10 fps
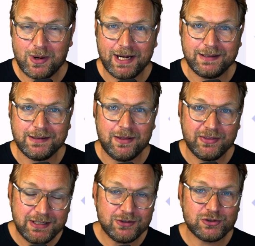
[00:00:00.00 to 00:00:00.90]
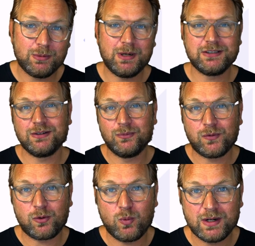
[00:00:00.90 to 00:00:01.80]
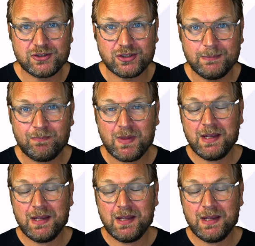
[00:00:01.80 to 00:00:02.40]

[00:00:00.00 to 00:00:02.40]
And uh, thank you so much for watching.